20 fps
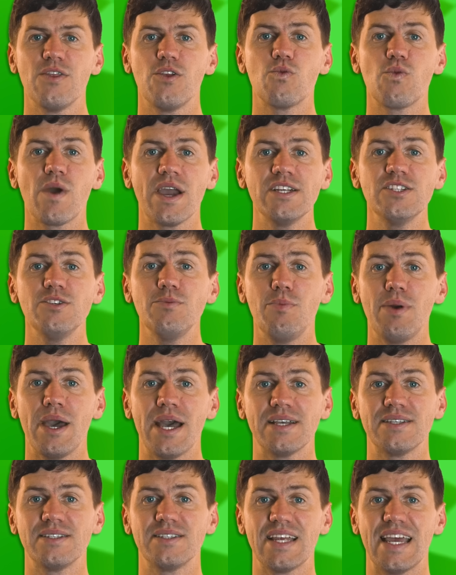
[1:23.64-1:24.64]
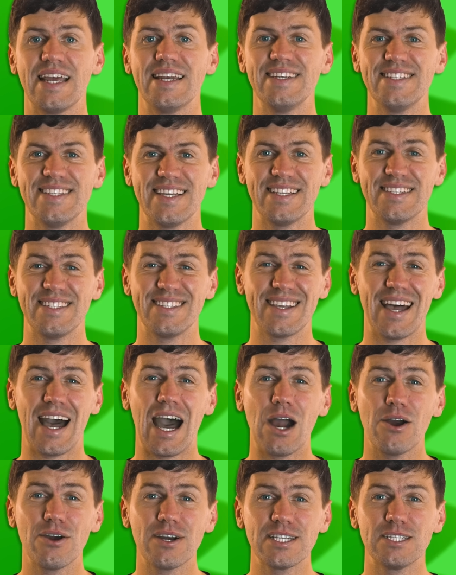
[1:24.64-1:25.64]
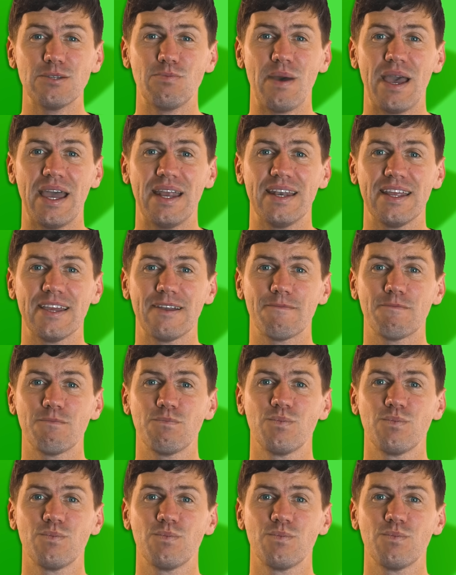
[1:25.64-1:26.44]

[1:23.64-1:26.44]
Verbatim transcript: the range of pests and diseases are expanding.